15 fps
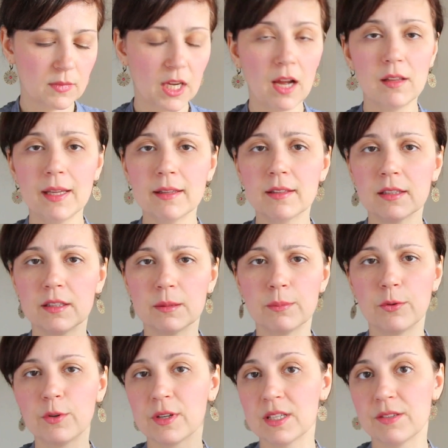I like that the
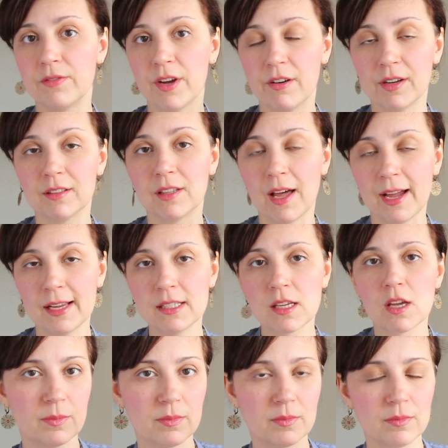book is very light.
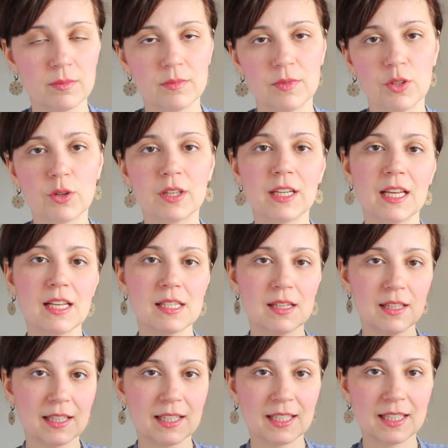You can
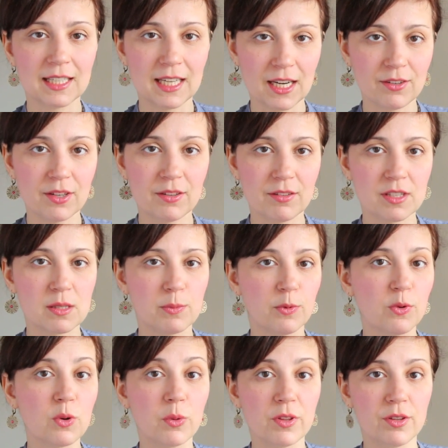easily carry this
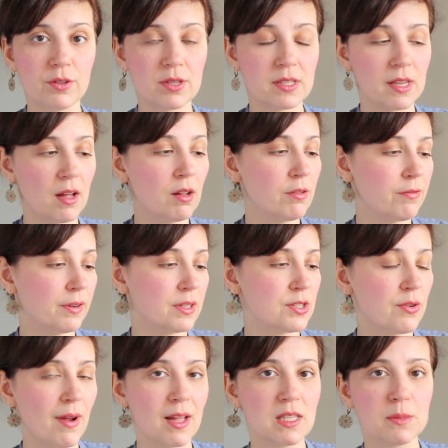book with yourself in
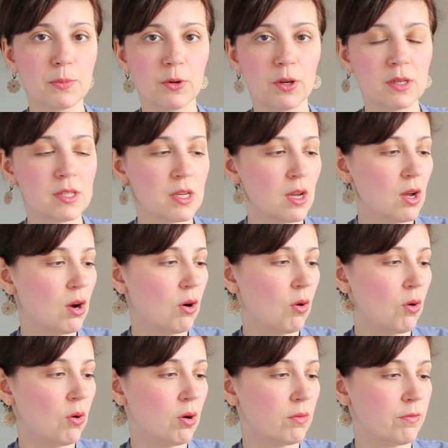transport
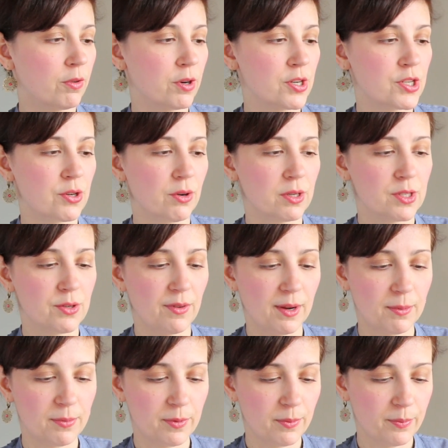or for a short
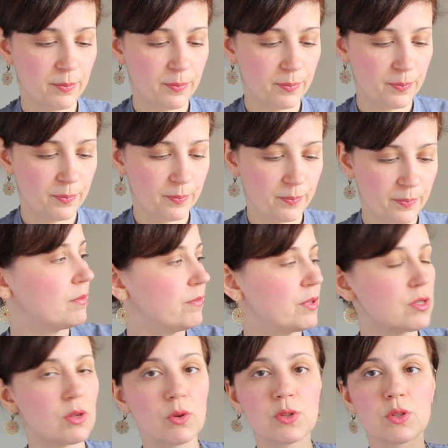trip.
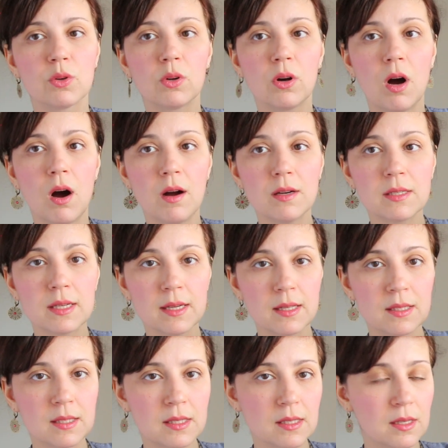There's also
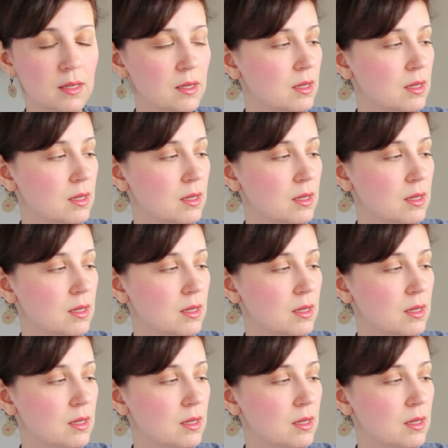contents,